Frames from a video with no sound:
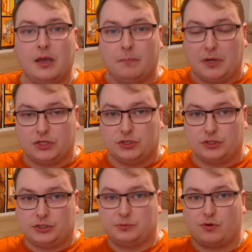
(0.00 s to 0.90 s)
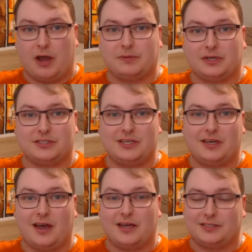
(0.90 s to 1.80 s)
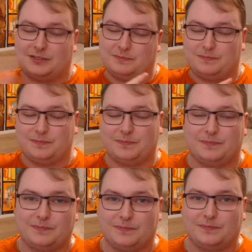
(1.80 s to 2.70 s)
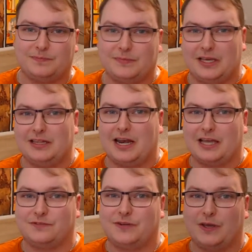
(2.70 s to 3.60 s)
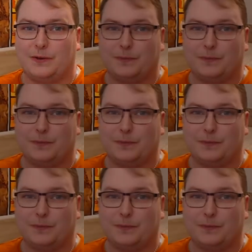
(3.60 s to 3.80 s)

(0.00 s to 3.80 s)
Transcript: Make sure you're subscribed, and I'll see you guys in the next video.